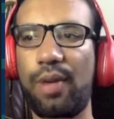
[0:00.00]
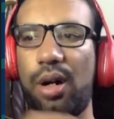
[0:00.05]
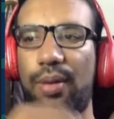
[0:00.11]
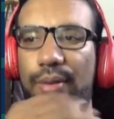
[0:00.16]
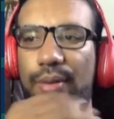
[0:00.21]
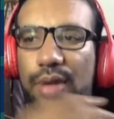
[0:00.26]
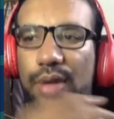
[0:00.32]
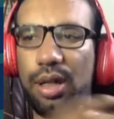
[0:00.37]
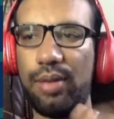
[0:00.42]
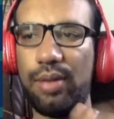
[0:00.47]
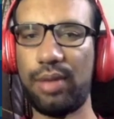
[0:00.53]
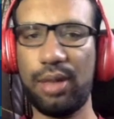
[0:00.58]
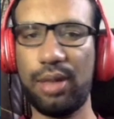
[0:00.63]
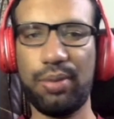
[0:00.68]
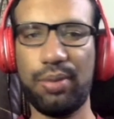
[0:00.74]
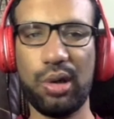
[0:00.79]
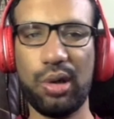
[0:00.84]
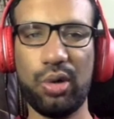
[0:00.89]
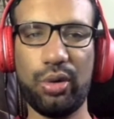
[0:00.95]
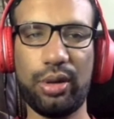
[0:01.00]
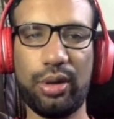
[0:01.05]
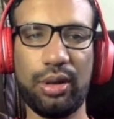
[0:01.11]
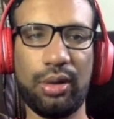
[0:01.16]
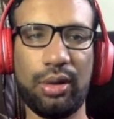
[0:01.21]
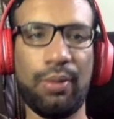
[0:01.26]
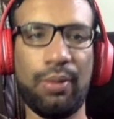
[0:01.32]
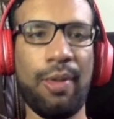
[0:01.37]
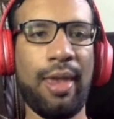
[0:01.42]
observed about
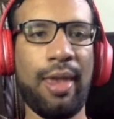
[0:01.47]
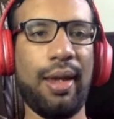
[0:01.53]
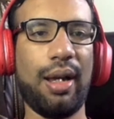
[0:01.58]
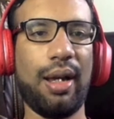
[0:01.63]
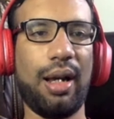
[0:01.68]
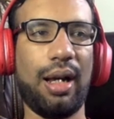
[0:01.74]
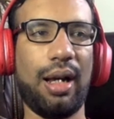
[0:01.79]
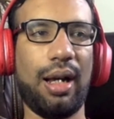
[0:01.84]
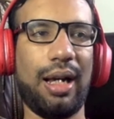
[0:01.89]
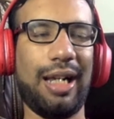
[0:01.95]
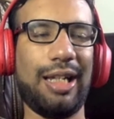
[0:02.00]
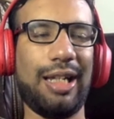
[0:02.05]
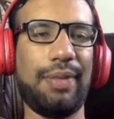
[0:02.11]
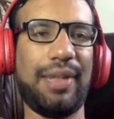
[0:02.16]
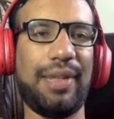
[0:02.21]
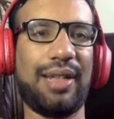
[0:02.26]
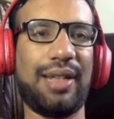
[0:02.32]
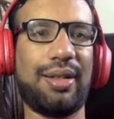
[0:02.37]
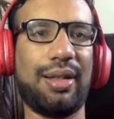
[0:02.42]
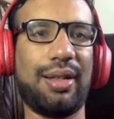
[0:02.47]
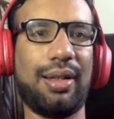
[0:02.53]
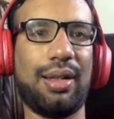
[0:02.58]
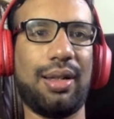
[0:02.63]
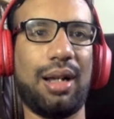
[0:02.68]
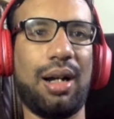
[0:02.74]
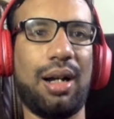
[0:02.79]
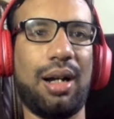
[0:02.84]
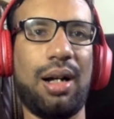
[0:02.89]
animations
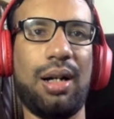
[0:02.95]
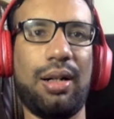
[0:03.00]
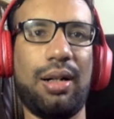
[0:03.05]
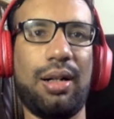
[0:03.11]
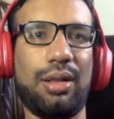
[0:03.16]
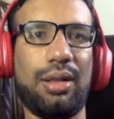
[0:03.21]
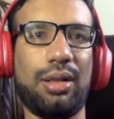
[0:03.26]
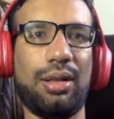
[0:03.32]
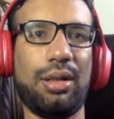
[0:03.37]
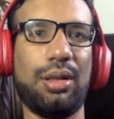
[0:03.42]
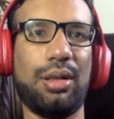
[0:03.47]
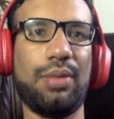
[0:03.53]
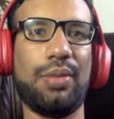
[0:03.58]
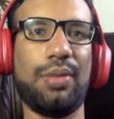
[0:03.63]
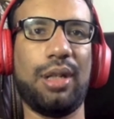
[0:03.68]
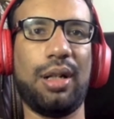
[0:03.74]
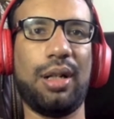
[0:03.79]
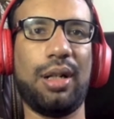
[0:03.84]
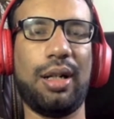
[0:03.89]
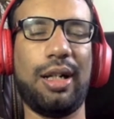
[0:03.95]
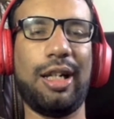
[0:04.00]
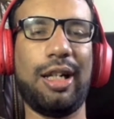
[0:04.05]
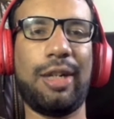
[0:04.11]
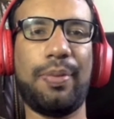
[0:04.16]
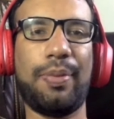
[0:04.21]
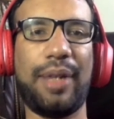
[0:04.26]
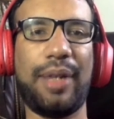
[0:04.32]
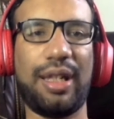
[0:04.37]
on
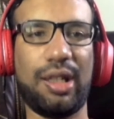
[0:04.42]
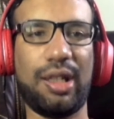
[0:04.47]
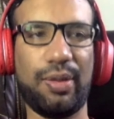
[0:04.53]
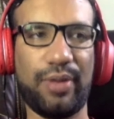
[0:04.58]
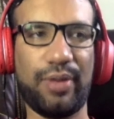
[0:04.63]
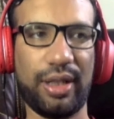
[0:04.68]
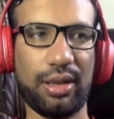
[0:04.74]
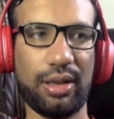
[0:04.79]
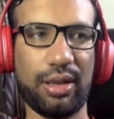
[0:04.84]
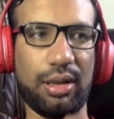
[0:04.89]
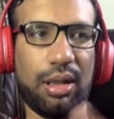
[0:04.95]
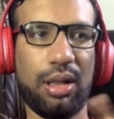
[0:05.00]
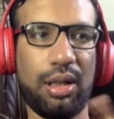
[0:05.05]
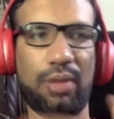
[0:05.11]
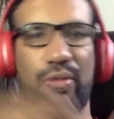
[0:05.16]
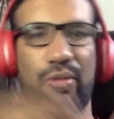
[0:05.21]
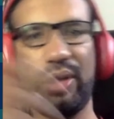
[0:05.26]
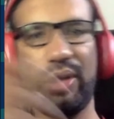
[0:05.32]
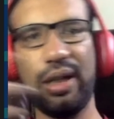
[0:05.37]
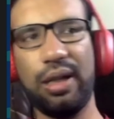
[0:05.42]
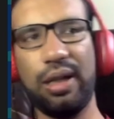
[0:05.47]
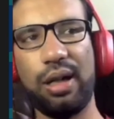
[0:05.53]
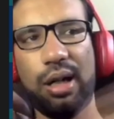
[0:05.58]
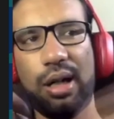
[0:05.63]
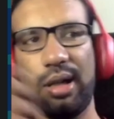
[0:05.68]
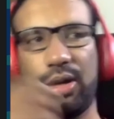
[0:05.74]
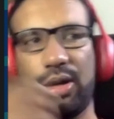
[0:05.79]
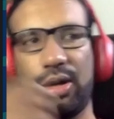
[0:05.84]
specific one
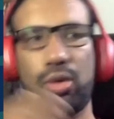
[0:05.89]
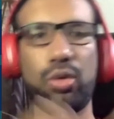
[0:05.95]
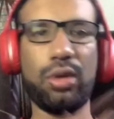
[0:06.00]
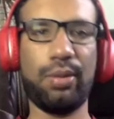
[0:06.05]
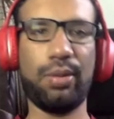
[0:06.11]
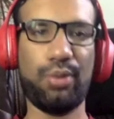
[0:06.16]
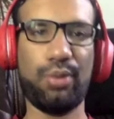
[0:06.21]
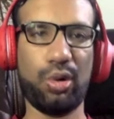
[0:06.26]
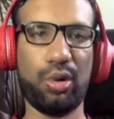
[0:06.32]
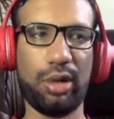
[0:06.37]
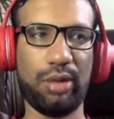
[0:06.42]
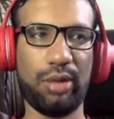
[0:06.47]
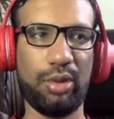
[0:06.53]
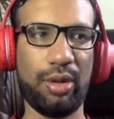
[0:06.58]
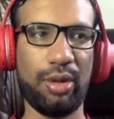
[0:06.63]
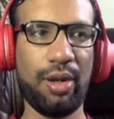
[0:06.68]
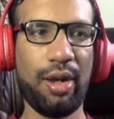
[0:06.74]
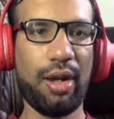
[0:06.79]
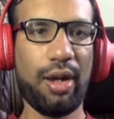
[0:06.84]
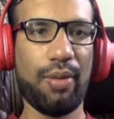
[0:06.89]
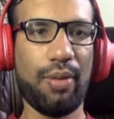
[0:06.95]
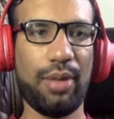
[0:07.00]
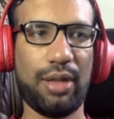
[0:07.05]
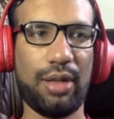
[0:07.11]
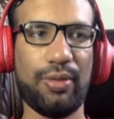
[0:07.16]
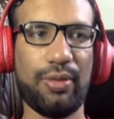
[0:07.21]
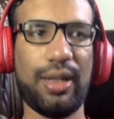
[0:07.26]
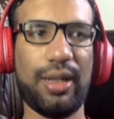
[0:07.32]
or two composables.
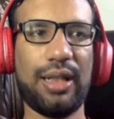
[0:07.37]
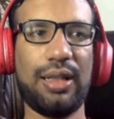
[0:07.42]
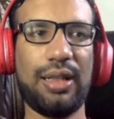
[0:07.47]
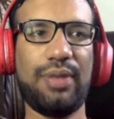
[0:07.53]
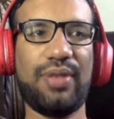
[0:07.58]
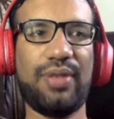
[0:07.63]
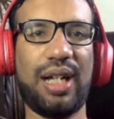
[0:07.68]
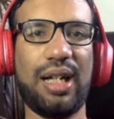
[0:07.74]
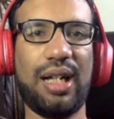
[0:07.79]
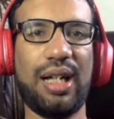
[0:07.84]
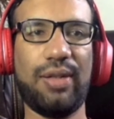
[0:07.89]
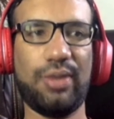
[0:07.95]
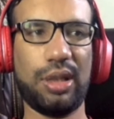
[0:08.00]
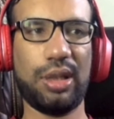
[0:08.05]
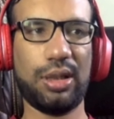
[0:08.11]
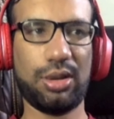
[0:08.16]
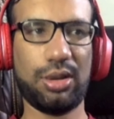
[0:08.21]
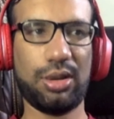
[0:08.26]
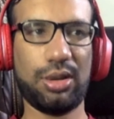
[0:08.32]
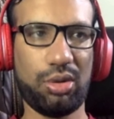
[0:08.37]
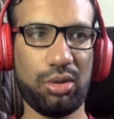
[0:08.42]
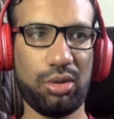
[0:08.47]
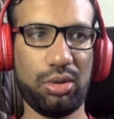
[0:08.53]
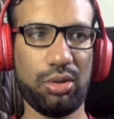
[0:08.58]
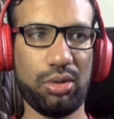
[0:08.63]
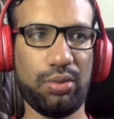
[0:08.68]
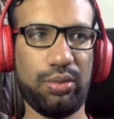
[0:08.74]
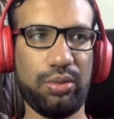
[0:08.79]
But what if I want
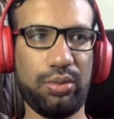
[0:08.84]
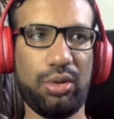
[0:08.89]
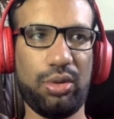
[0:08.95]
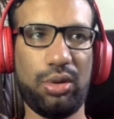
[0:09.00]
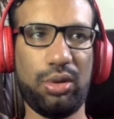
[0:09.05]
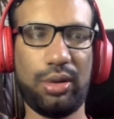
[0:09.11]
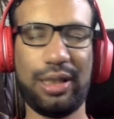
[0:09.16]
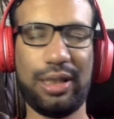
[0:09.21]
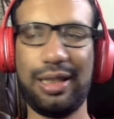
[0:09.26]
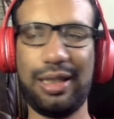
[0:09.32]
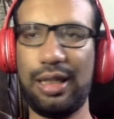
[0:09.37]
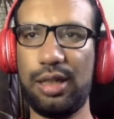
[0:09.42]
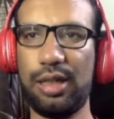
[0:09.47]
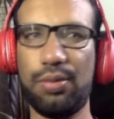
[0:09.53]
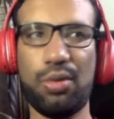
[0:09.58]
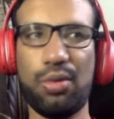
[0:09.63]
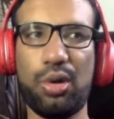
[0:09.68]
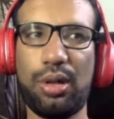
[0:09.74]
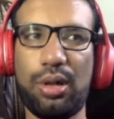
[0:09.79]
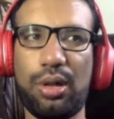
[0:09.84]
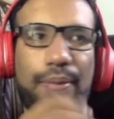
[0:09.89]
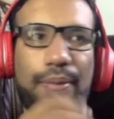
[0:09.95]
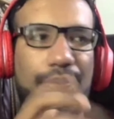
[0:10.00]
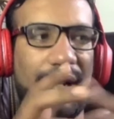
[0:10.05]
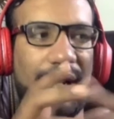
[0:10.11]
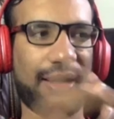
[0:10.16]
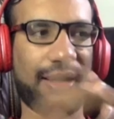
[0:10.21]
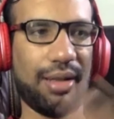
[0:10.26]
to create more
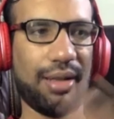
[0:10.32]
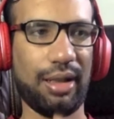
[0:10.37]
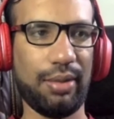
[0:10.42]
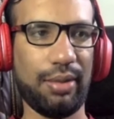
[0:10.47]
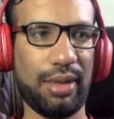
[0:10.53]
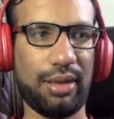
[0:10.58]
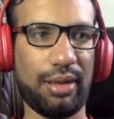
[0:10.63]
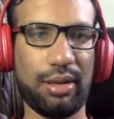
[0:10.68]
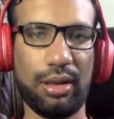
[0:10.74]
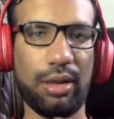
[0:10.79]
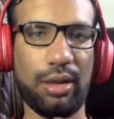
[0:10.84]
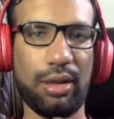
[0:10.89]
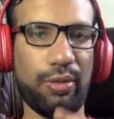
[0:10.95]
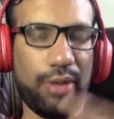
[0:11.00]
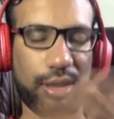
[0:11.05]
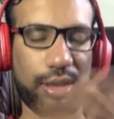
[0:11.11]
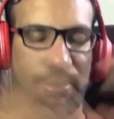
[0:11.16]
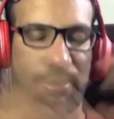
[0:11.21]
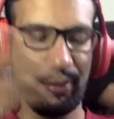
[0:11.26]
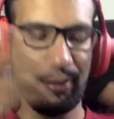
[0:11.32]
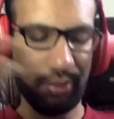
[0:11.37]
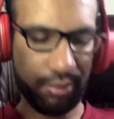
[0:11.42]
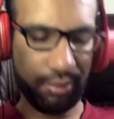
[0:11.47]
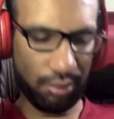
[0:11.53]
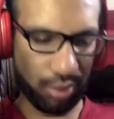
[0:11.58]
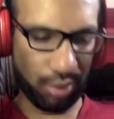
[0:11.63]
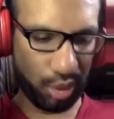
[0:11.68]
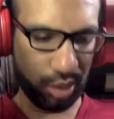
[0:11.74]
complex animations with
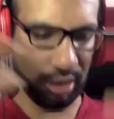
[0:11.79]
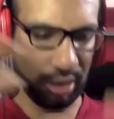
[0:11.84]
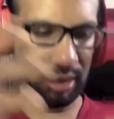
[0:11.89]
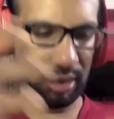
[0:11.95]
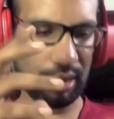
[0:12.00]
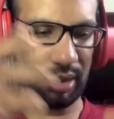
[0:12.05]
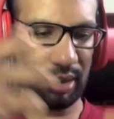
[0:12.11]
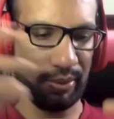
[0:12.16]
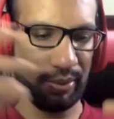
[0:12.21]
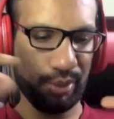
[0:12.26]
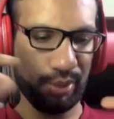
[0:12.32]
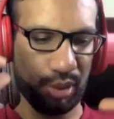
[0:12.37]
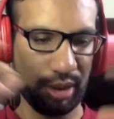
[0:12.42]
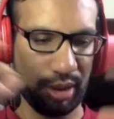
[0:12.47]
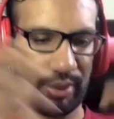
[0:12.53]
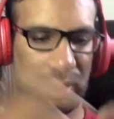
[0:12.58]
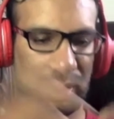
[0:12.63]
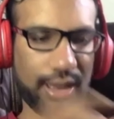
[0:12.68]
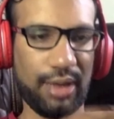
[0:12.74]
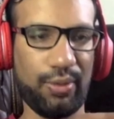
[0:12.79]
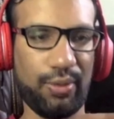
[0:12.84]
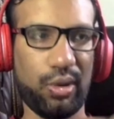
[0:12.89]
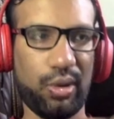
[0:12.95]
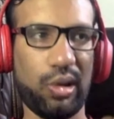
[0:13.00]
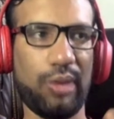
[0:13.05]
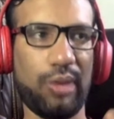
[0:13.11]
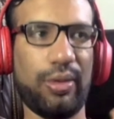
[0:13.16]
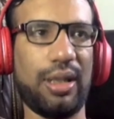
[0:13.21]
more composables
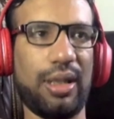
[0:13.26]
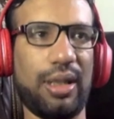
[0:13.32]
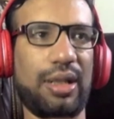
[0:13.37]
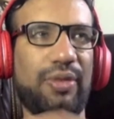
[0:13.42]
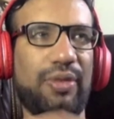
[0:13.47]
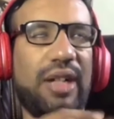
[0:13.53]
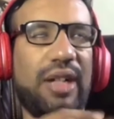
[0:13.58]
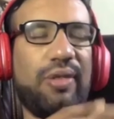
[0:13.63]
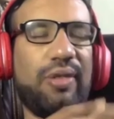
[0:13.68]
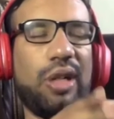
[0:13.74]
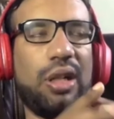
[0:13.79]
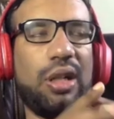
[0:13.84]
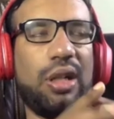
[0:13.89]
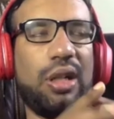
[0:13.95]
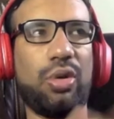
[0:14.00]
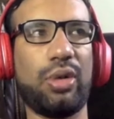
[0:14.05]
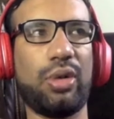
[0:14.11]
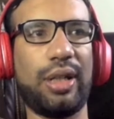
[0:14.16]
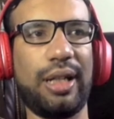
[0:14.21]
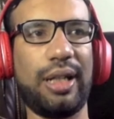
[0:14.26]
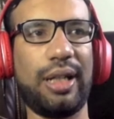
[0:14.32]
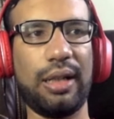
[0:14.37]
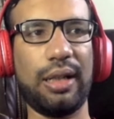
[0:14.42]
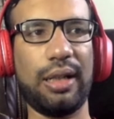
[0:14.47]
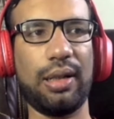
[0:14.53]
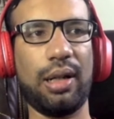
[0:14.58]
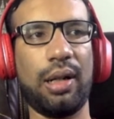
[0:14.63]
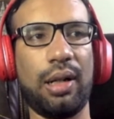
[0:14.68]
involved? What if I want to
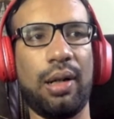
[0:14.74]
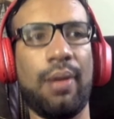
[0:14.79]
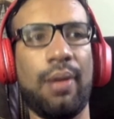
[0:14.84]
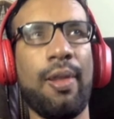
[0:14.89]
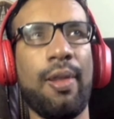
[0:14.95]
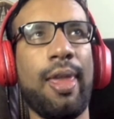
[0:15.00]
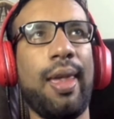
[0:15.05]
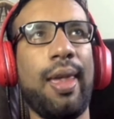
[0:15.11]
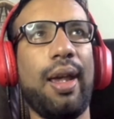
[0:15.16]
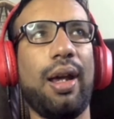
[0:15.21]
create a